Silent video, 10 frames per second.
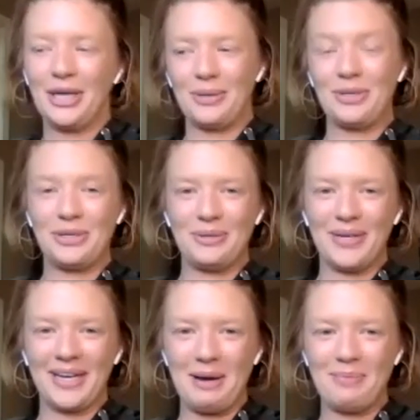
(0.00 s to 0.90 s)

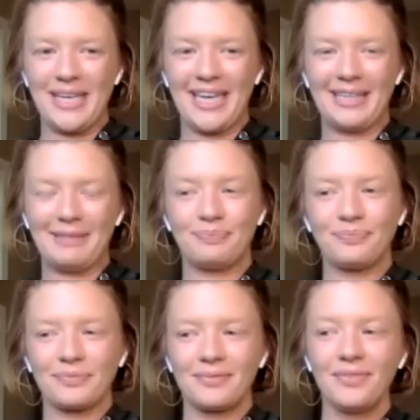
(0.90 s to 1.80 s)
June coming. And
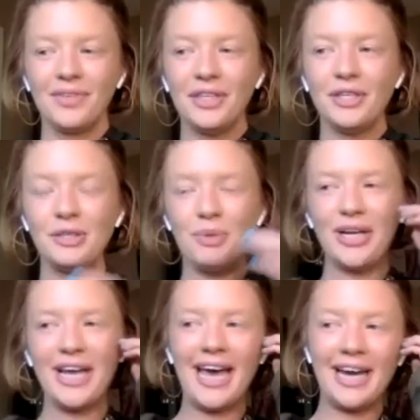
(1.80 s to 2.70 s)
this
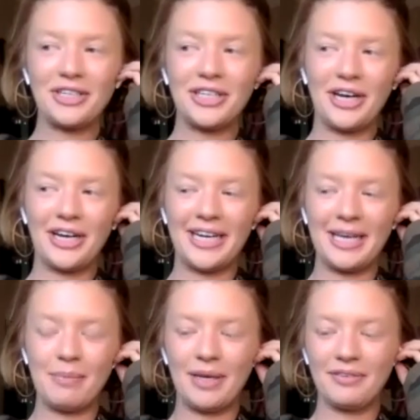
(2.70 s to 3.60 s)
morning I actually got an
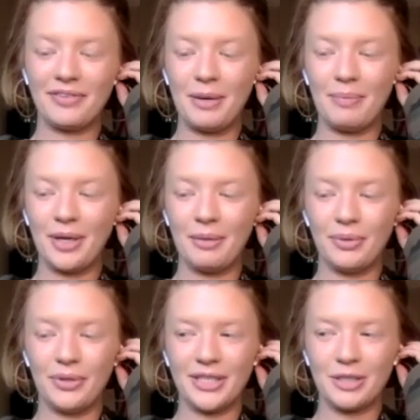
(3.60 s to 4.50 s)
email from a
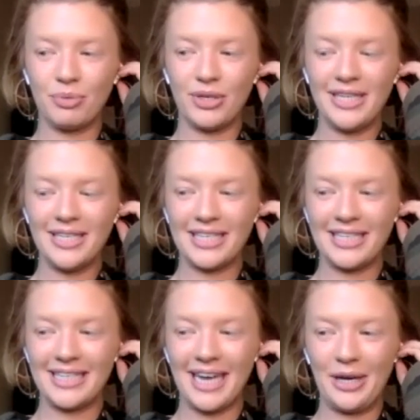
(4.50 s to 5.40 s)
Buddhist priest
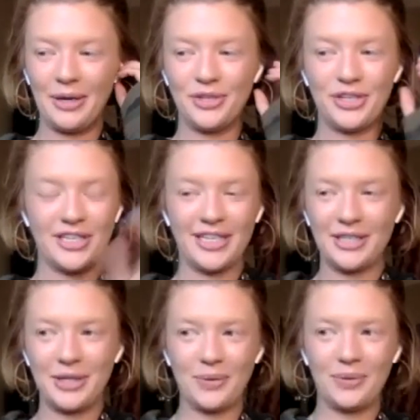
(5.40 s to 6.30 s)
in town. She's in a
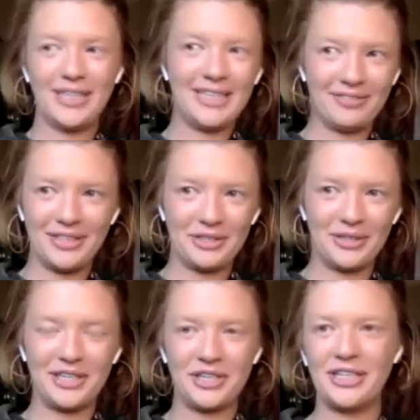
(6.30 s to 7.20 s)
totally different
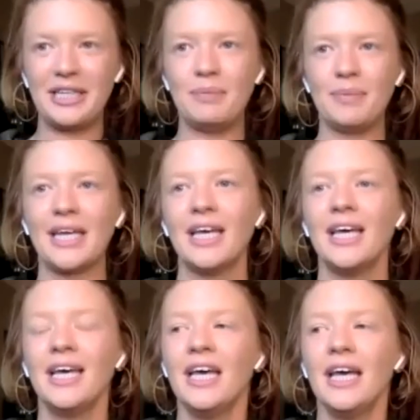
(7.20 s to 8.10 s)
tradition than me.
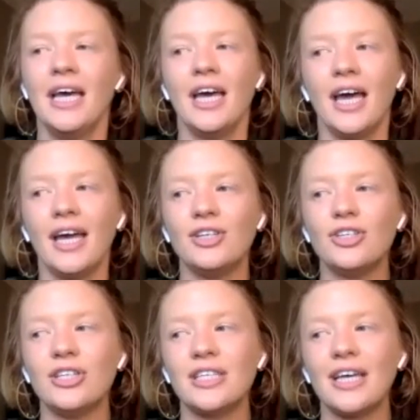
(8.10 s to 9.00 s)
And
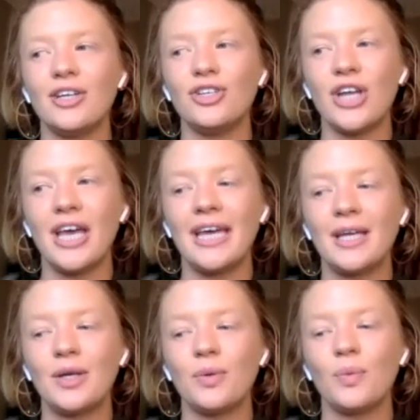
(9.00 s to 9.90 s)
she said,
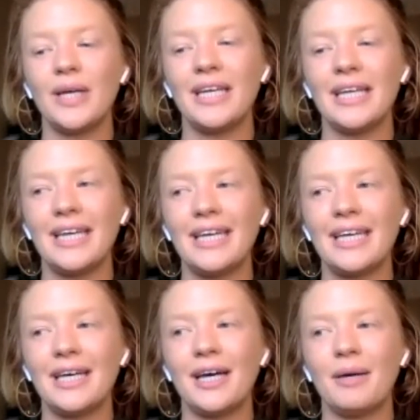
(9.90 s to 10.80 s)
Jane, we
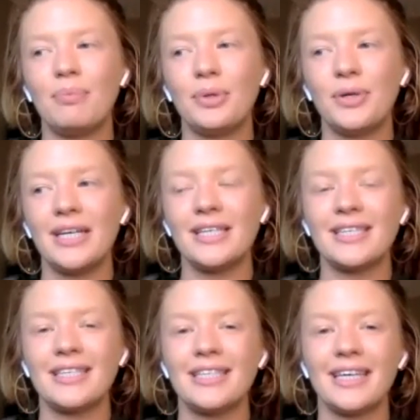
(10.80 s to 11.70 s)
need a
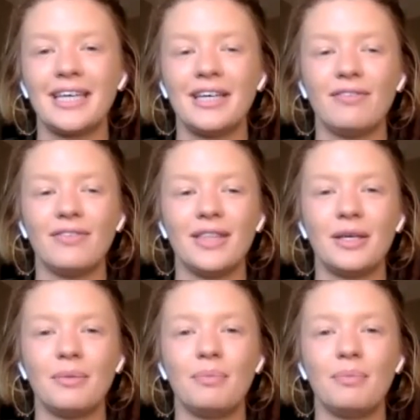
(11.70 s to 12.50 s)
Buddhist to give the